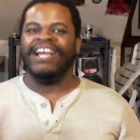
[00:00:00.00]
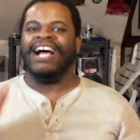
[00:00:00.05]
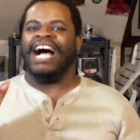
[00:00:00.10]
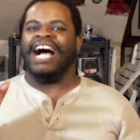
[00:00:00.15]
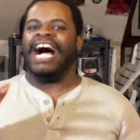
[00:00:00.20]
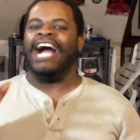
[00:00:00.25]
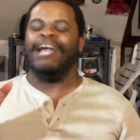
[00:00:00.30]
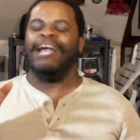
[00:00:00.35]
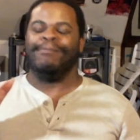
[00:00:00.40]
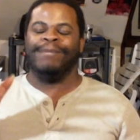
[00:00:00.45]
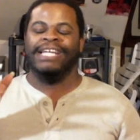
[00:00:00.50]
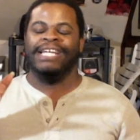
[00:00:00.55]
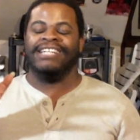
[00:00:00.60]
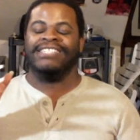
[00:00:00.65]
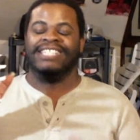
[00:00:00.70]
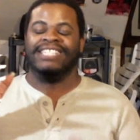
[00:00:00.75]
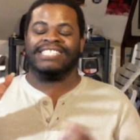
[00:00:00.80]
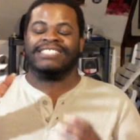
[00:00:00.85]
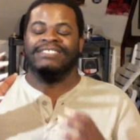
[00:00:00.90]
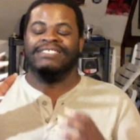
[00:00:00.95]
I'd be
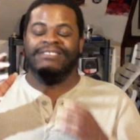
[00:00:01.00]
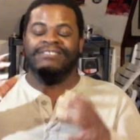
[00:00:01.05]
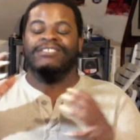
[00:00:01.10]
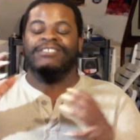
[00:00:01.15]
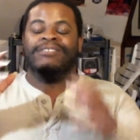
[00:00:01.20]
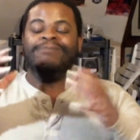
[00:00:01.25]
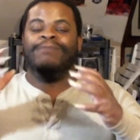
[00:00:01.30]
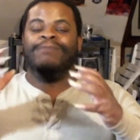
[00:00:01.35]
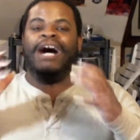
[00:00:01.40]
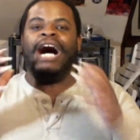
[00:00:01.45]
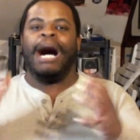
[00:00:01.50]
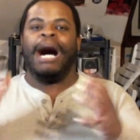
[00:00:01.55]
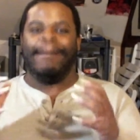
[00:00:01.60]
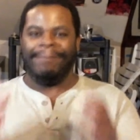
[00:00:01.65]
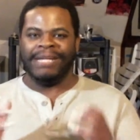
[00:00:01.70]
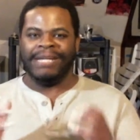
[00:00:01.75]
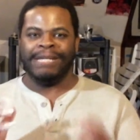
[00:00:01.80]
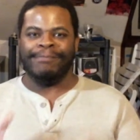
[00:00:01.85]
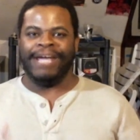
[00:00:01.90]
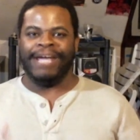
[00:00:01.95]
just
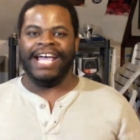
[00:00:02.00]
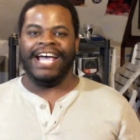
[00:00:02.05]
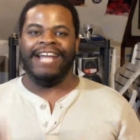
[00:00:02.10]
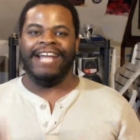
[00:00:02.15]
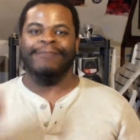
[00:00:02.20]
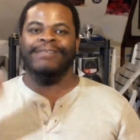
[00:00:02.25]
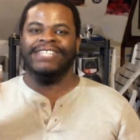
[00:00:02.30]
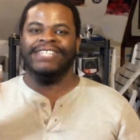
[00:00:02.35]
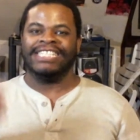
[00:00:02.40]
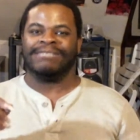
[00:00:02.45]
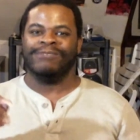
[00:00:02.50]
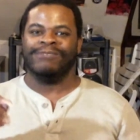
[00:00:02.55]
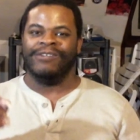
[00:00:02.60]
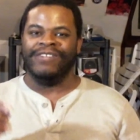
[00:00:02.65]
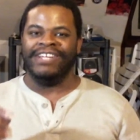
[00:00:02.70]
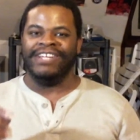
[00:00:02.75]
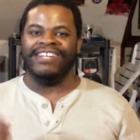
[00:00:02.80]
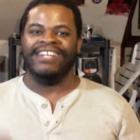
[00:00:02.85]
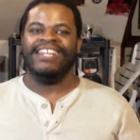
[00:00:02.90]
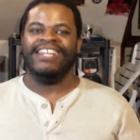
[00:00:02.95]
hopping mad. But this
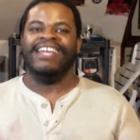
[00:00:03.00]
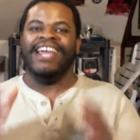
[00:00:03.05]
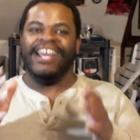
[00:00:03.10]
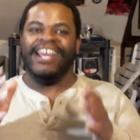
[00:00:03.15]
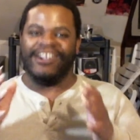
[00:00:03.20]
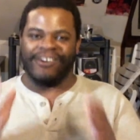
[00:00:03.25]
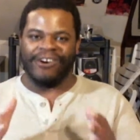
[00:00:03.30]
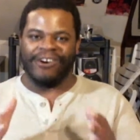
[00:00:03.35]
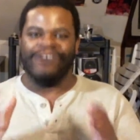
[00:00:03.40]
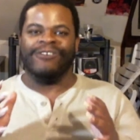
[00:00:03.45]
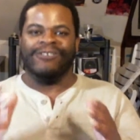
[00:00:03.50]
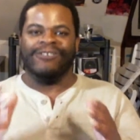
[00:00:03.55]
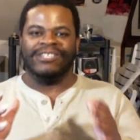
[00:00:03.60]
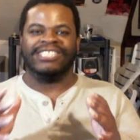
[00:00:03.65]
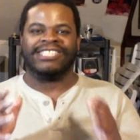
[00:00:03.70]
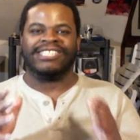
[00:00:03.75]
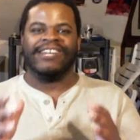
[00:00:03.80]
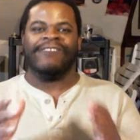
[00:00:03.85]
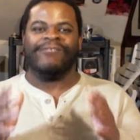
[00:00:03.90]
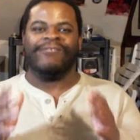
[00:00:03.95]
movie, it
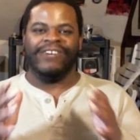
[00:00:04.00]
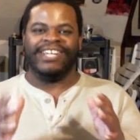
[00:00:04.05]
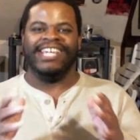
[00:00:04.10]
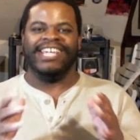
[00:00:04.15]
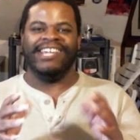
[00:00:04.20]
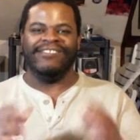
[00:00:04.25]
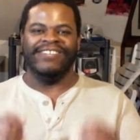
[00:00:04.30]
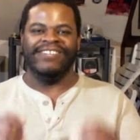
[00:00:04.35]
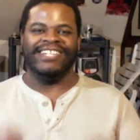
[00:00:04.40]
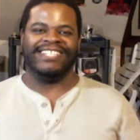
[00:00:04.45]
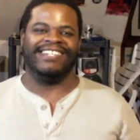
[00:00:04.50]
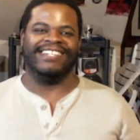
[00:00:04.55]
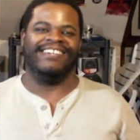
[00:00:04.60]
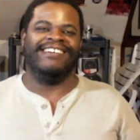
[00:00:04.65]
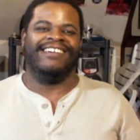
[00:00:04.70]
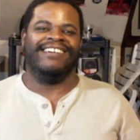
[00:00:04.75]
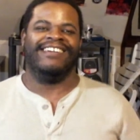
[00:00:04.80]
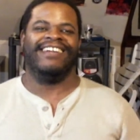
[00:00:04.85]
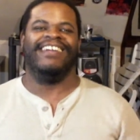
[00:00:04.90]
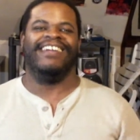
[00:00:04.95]
earns forgiveness.
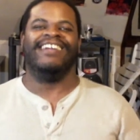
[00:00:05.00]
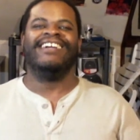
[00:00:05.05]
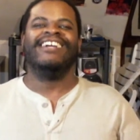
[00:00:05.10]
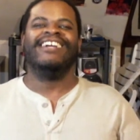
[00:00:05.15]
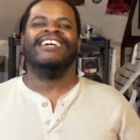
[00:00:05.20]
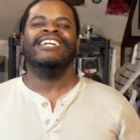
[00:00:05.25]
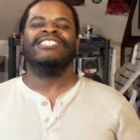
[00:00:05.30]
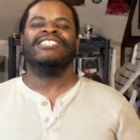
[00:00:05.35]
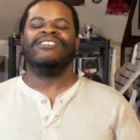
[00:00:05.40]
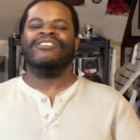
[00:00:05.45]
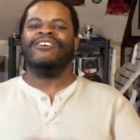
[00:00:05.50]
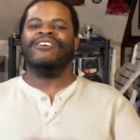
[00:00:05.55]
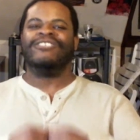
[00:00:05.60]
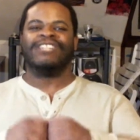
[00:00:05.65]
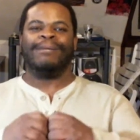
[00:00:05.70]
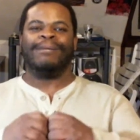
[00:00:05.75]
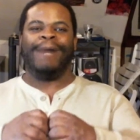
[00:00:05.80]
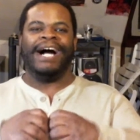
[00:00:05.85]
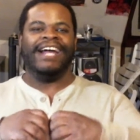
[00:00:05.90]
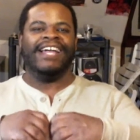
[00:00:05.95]
So those
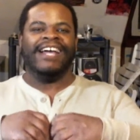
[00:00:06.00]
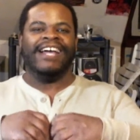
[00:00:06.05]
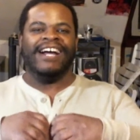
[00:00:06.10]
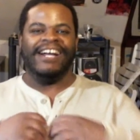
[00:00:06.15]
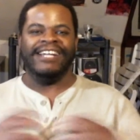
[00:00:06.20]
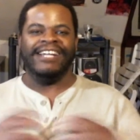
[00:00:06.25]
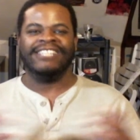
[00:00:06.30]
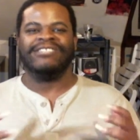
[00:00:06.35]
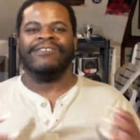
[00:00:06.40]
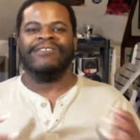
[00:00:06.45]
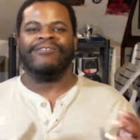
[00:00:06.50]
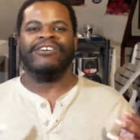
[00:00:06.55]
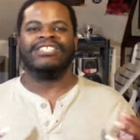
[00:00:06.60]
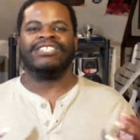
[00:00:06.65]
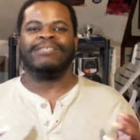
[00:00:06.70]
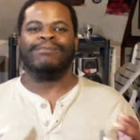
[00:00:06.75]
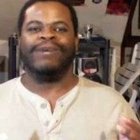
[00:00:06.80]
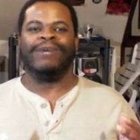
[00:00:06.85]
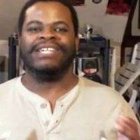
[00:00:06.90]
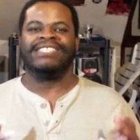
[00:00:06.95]
are my initial
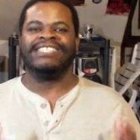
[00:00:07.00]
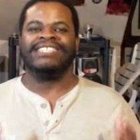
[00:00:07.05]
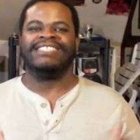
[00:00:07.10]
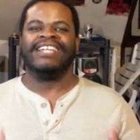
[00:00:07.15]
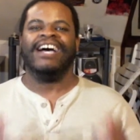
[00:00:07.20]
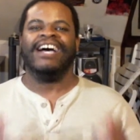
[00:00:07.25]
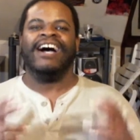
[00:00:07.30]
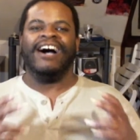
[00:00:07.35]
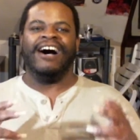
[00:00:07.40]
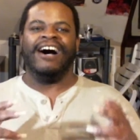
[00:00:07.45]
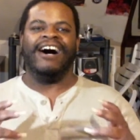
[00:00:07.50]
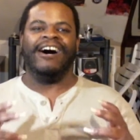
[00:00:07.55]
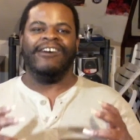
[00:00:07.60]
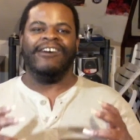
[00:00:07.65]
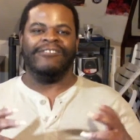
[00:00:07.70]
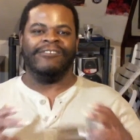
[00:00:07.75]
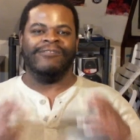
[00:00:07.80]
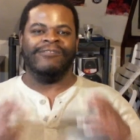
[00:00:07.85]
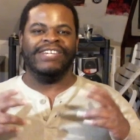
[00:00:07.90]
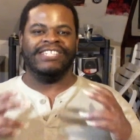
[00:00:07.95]
first impressions
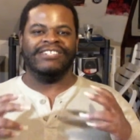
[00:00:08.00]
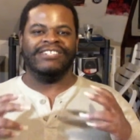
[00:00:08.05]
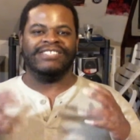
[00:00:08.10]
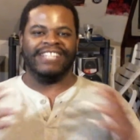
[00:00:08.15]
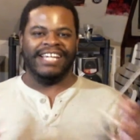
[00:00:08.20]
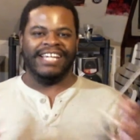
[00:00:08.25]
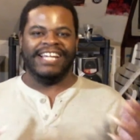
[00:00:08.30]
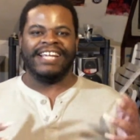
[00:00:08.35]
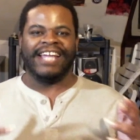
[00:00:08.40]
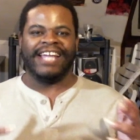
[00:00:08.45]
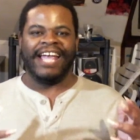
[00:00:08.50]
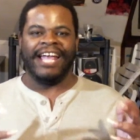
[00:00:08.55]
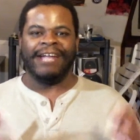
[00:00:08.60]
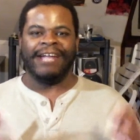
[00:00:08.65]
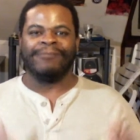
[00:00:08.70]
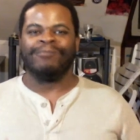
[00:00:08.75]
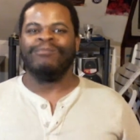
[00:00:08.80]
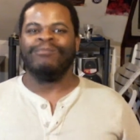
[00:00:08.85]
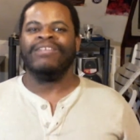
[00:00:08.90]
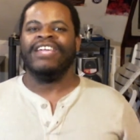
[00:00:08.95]
of Avengers
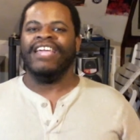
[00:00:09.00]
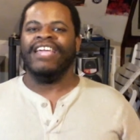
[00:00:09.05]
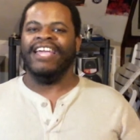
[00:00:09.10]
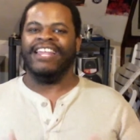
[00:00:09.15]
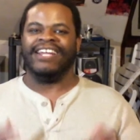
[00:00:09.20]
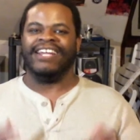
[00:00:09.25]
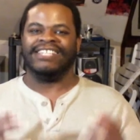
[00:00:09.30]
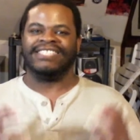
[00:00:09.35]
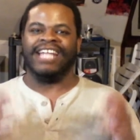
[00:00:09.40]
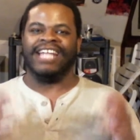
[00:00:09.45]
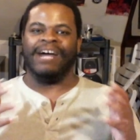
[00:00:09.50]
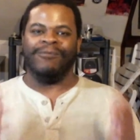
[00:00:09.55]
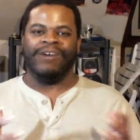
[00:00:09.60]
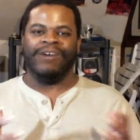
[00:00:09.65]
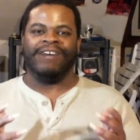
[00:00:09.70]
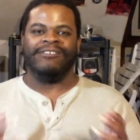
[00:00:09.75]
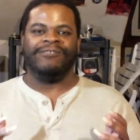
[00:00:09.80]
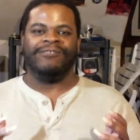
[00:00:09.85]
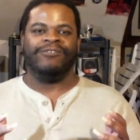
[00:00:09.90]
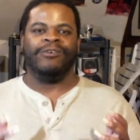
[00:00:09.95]
Endgame. And like I said, I will
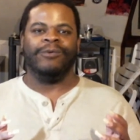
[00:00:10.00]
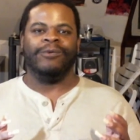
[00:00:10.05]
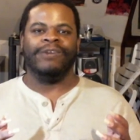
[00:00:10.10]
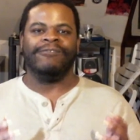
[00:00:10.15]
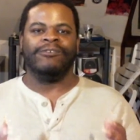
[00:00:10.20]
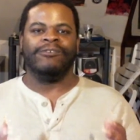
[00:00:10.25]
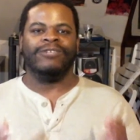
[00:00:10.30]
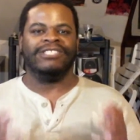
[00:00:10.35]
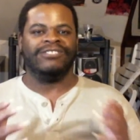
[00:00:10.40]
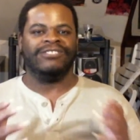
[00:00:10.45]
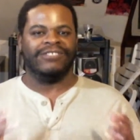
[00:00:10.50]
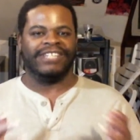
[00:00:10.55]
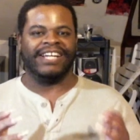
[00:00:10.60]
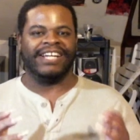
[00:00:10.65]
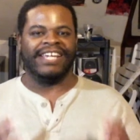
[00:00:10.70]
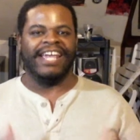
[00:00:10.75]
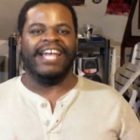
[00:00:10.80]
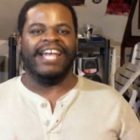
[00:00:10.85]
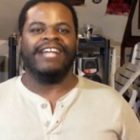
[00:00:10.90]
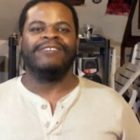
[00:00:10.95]
have a full review as soon as I
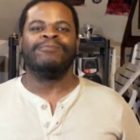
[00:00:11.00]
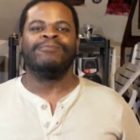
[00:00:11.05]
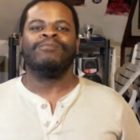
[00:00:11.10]
can.